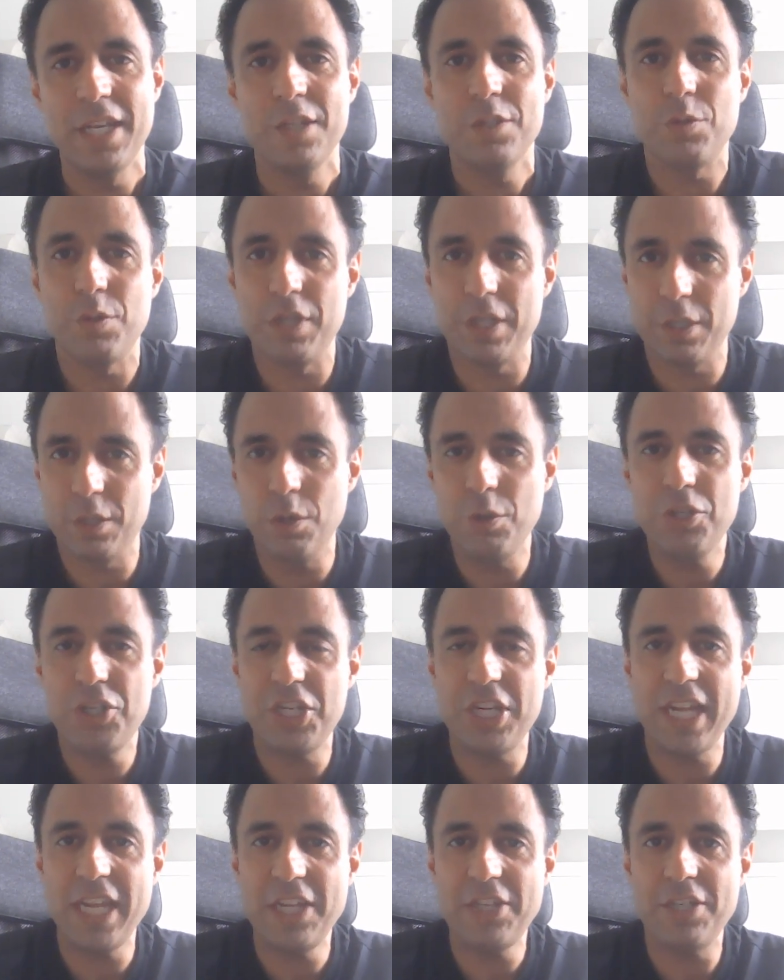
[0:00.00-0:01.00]
So a
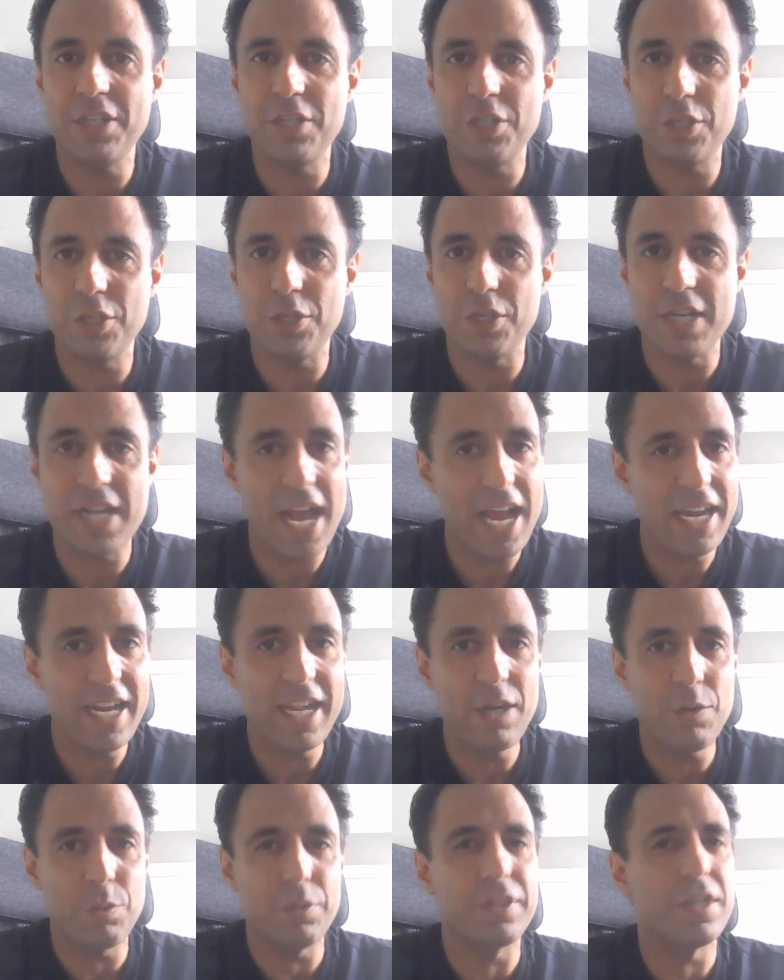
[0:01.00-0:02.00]
negotiation should not
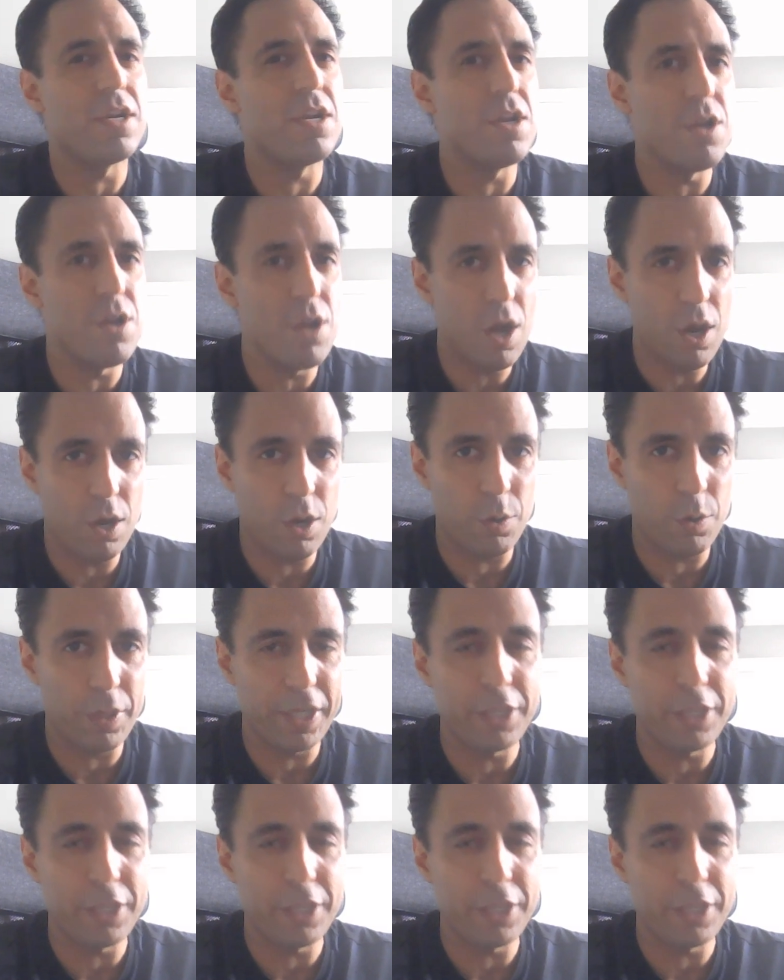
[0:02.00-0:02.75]
end with a no.